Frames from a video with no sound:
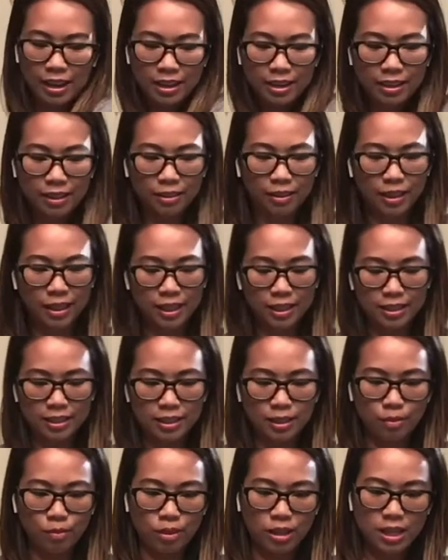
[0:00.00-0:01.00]
And I
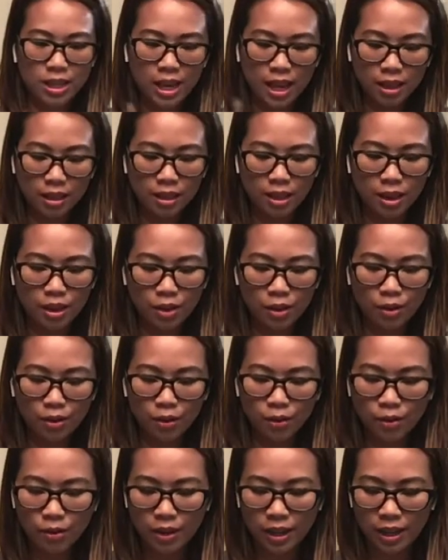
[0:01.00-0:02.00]
got some
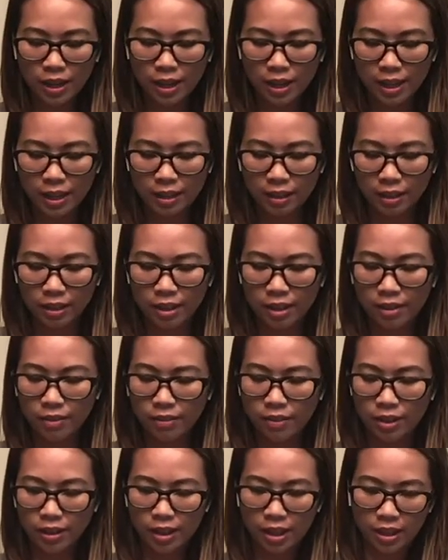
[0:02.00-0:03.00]
yellow. I
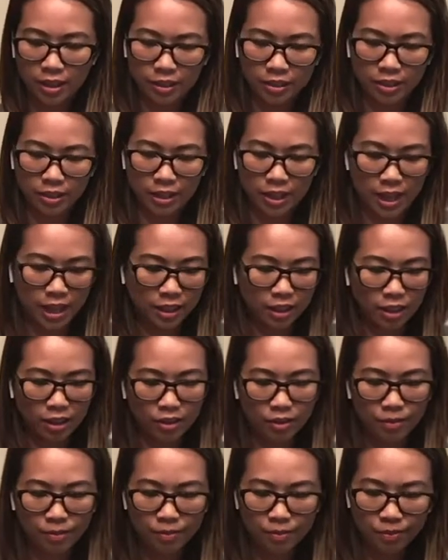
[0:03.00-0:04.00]
love the color
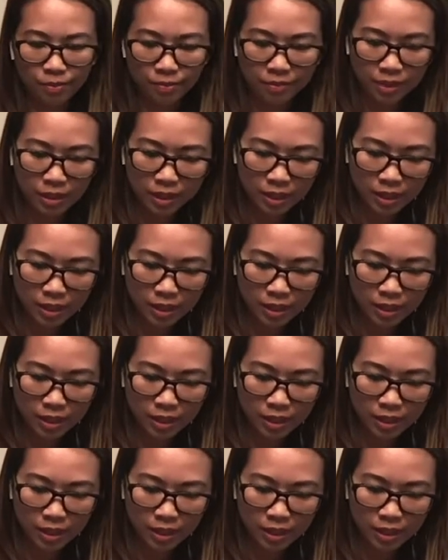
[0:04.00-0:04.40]
yellow.